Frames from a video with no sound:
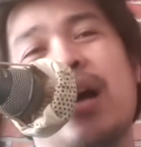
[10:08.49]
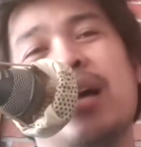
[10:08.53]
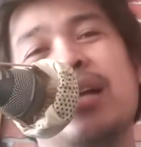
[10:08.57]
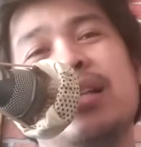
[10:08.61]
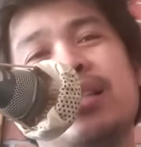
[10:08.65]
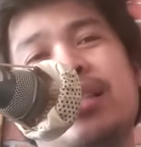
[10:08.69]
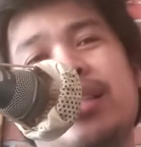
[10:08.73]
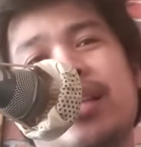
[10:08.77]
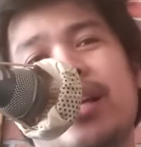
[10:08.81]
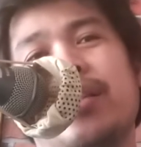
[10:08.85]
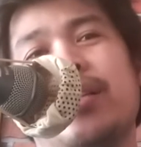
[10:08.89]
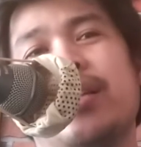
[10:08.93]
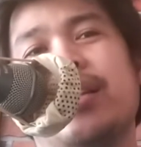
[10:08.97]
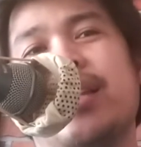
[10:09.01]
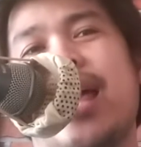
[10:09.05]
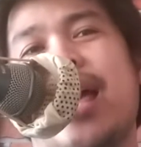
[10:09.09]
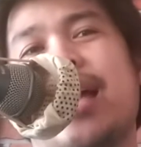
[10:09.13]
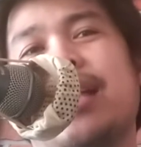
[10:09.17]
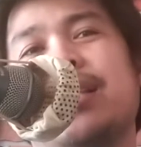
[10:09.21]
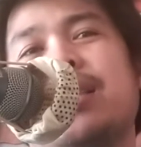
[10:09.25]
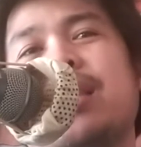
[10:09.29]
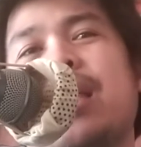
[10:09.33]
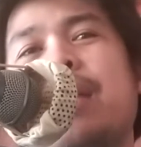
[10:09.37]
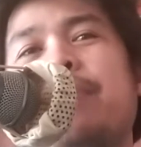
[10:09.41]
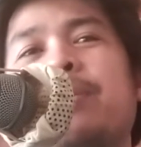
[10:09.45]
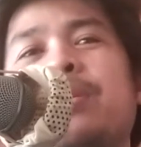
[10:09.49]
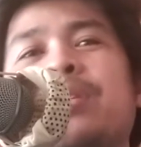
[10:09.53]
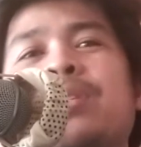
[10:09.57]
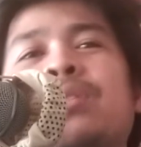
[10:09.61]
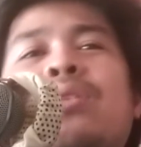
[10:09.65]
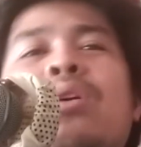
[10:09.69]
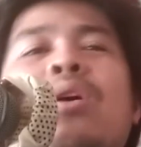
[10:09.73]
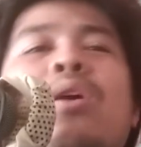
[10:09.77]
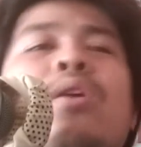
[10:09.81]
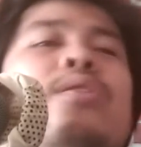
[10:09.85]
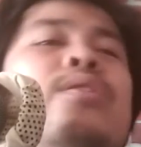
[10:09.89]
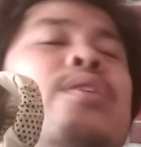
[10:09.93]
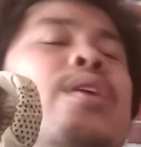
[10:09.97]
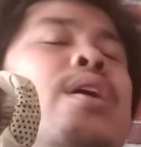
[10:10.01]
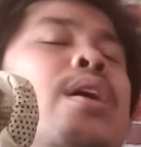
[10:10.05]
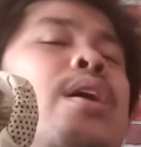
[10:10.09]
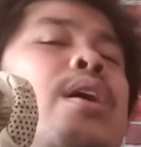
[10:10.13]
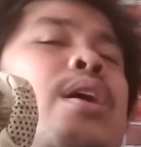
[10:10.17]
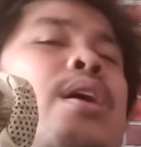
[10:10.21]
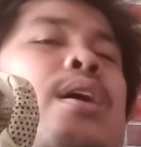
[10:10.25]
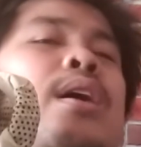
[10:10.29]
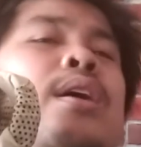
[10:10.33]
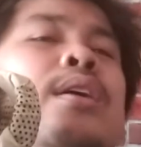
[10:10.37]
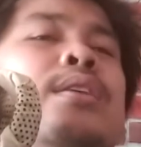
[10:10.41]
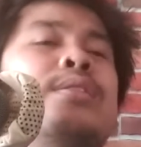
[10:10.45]
Until the next episode,
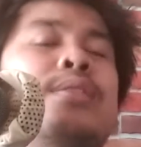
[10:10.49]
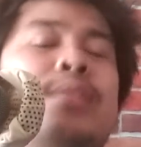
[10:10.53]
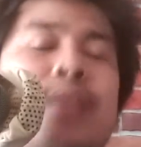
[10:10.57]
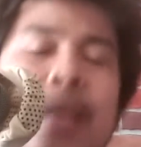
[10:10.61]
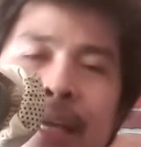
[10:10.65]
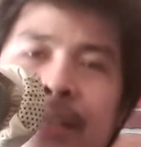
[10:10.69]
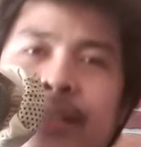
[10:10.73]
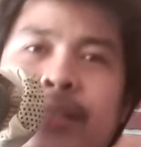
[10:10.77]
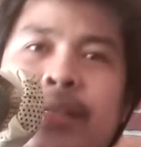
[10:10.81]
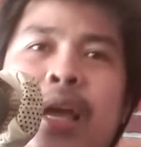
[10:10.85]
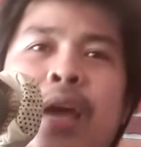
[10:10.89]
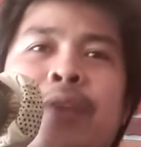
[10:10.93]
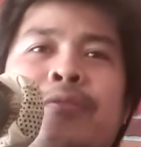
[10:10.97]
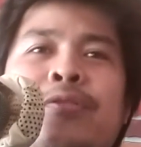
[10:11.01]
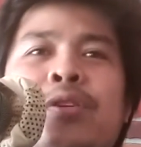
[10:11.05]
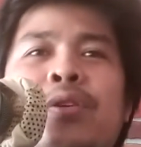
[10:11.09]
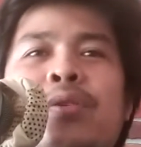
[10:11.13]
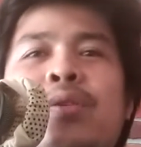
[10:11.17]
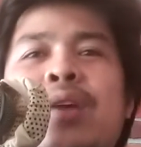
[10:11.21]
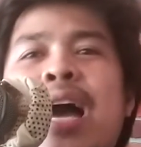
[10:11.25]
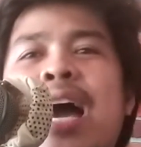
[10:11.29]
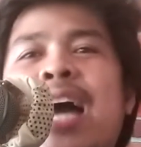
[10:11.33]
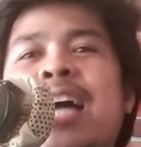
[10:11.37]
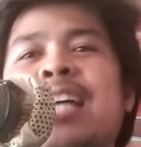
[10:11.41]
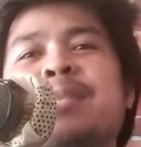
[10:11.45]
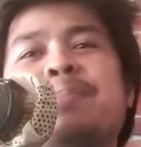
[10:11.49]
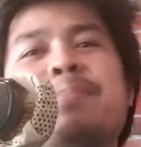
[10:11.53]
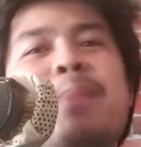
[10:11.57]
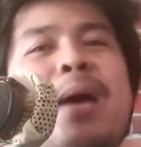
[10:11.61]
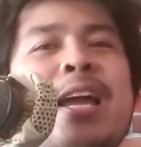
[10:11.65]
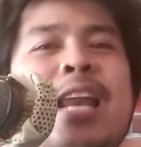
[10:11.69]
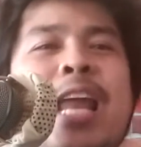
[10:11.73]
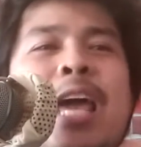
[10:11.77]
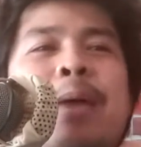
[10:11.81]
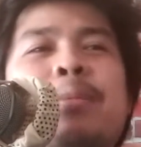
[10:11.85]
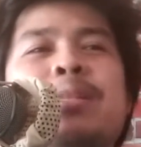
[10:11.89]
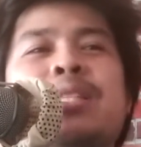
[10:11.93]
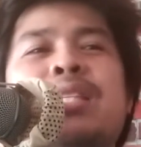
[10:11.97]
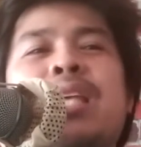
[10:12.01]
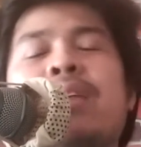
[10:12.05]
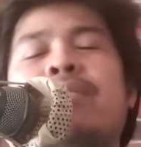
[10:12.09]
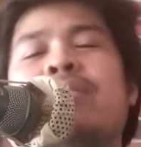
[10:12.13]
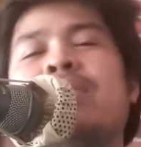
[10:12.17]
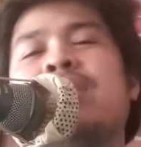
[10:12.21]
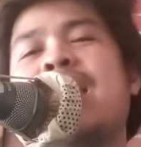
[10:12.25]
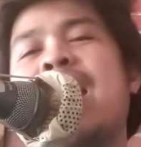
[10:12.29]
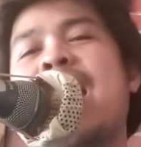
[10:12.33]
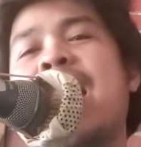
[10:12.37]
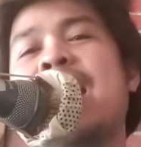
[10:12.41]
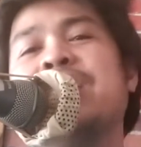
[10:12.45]
stay safe, you guys. My name is
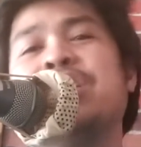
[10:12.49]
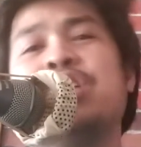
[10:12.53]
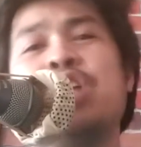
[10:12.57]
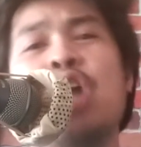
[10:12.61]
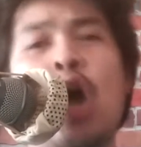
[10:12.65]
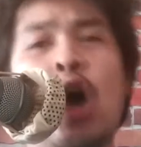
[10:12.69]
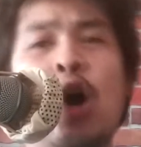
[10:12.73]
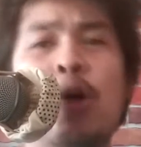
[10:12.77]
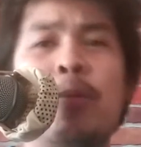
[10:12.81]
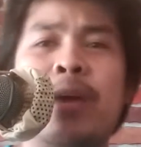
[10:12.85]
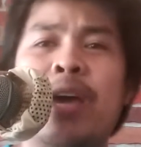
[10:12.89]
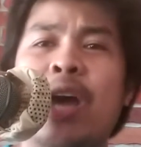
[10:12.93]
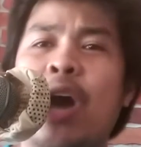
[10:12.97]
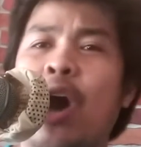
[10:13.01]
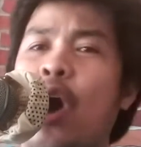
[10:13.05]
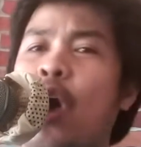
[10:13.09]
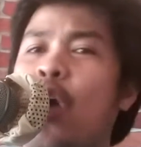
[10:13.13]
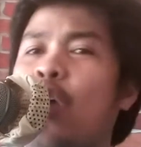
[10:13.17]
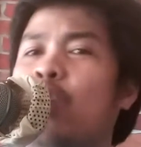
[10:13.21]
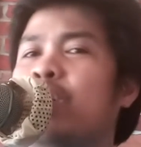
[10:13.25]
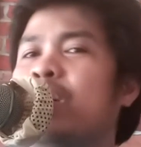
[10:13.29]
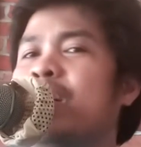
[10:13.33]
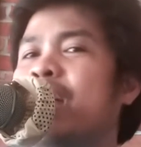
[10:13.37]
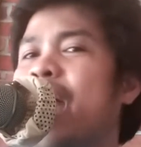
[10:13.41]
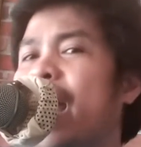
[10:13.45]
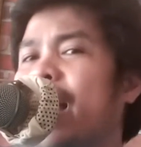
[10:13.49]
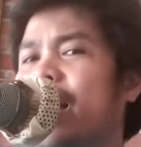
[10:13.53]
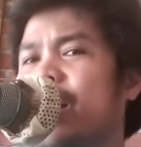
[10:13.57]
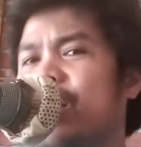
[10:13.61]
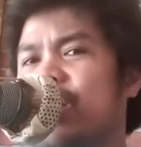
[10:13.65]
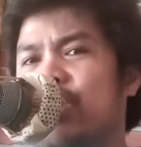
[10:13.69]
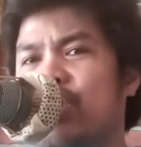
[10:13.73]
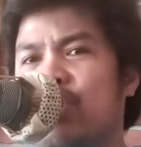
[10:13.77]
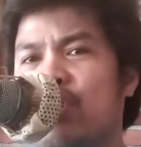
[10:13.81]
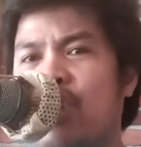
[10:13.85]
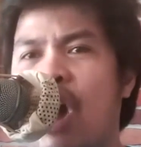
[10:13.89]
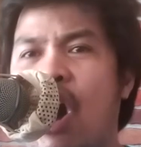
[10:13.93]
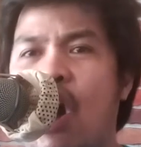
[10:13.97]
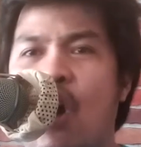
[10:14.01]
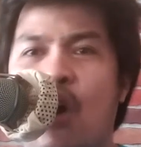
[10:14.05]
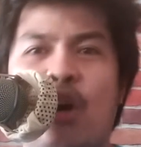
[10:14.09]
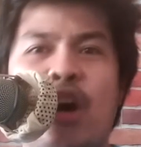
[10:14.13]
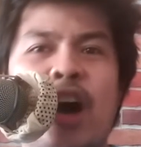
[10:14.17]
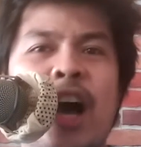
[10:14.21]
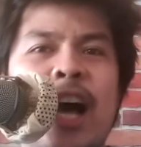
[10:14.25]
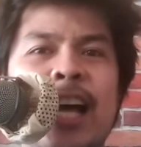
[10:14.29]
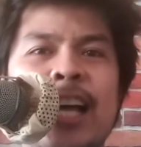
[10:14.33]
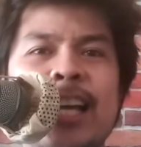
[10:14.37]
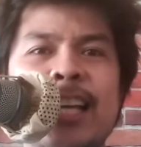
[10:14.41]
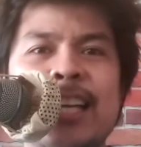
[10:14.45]
David Dash. Hobie ho, got to go.
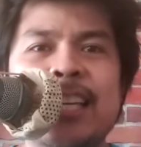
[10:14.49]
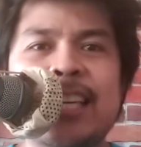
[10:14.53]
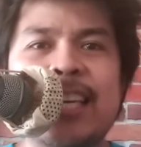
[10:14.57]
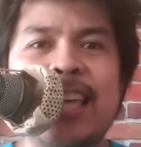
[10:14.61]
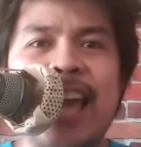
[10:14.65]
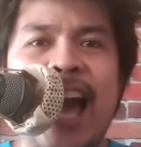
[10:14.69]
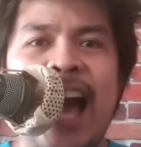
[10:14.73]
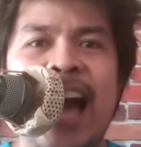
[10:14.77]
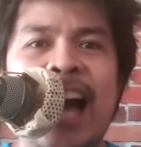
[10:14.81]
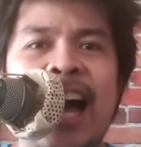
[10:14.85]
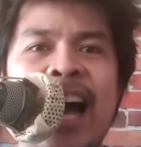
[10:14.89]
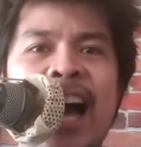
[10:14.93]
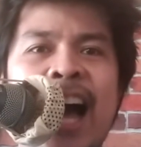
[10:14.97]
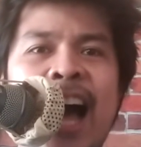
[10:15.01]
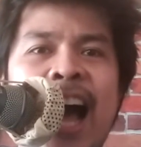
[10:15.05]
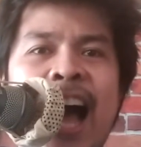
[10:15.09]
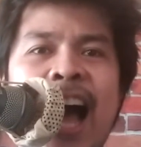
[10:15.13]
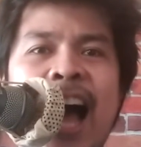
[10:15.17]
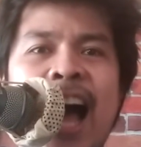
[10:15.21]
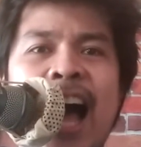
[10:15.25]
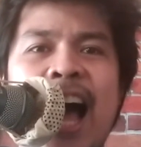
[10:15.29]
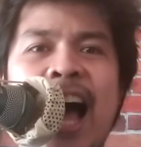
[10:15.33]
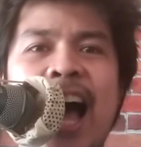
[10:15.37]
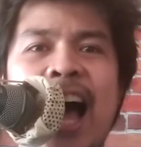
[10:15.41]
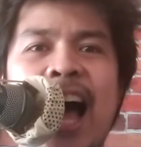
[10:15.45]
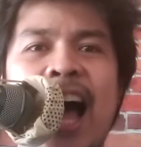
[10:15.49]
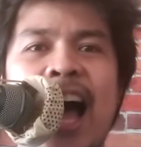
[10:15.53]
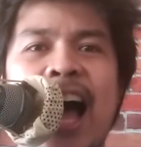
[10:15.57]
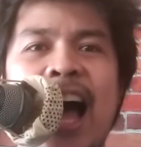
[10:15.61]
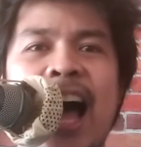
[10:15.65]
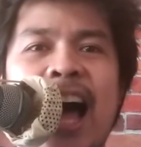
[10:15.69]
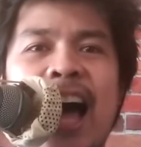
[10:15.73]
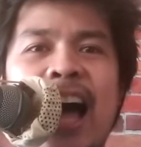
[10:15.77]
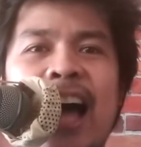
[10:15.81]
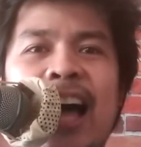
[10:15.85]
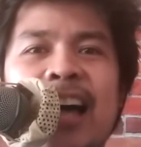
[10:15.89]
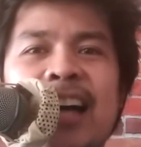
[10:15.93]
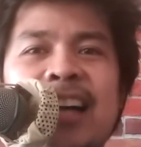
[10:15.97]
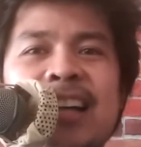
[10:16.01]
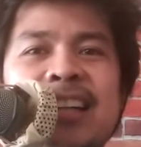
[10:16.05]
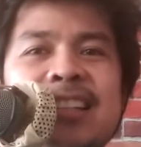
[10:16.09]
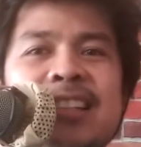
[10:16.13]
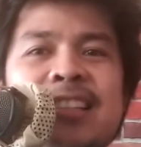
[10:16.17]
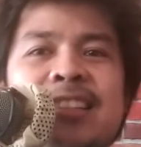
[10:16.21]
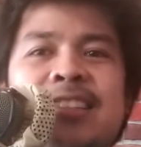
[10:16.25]
Yaha!